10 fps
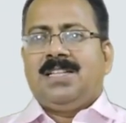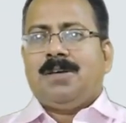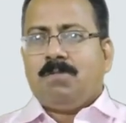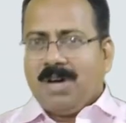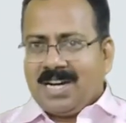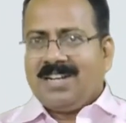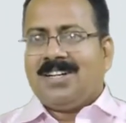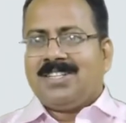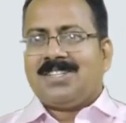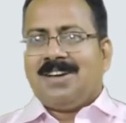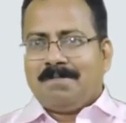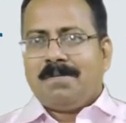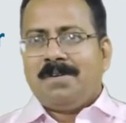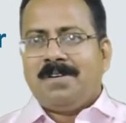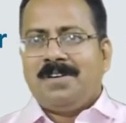the workers of
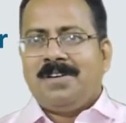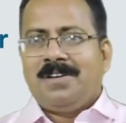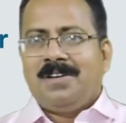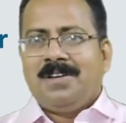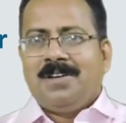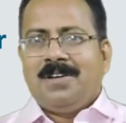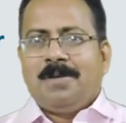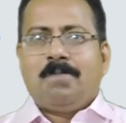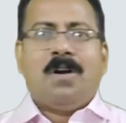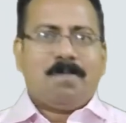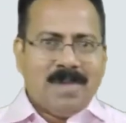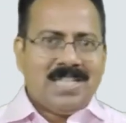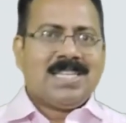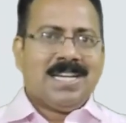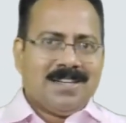
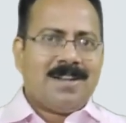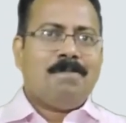formal sector